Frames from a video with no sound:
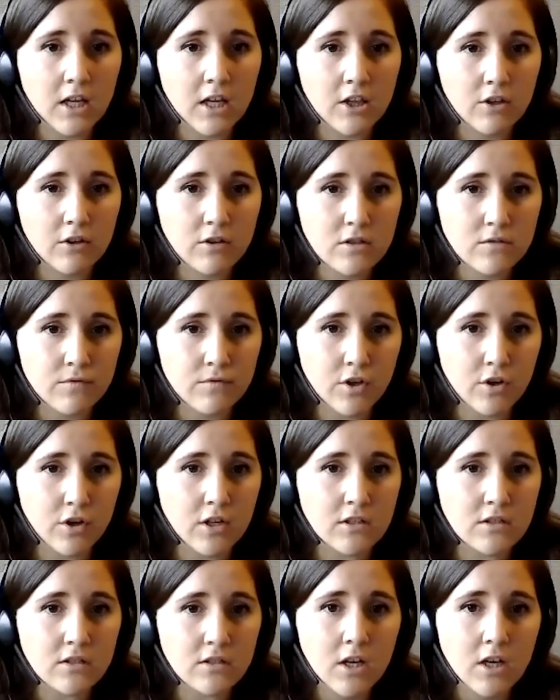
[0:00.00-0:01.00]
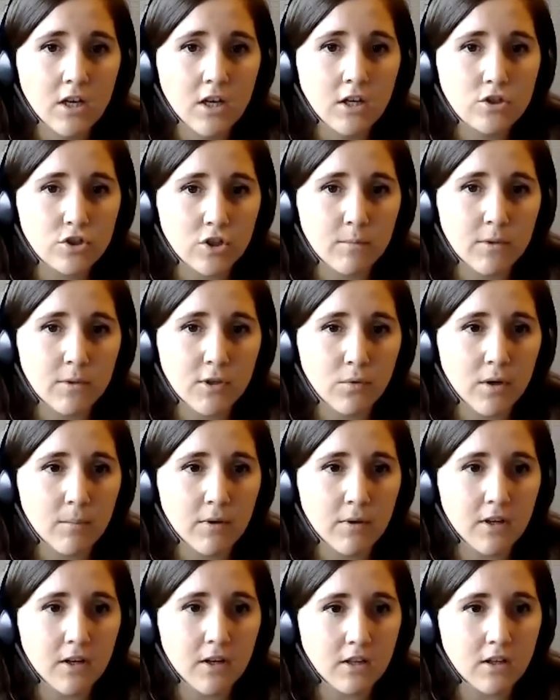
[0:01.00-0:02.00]
Hitler's Furies German
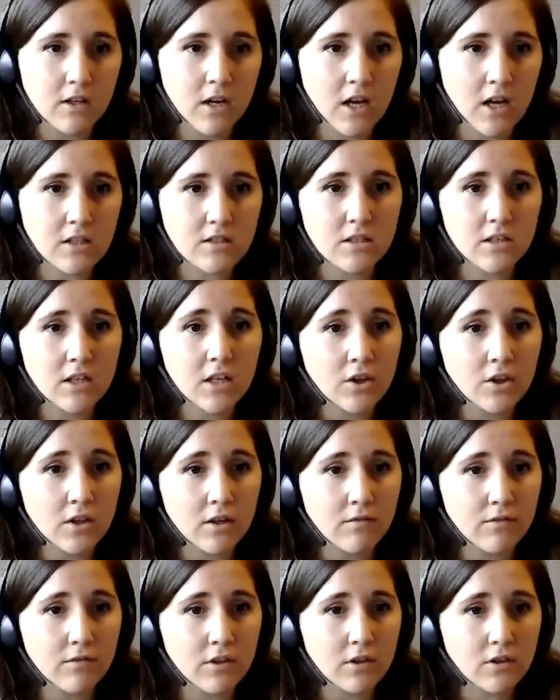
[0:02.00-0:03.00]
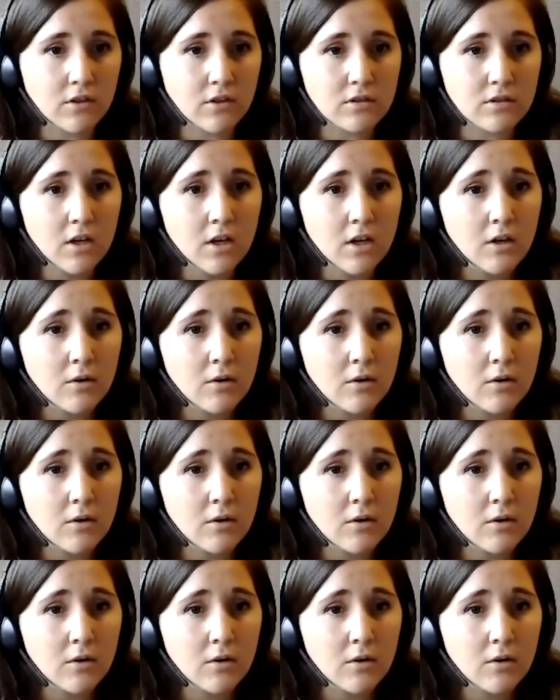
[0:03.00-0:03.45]
Women in the Nazi Killing Fields,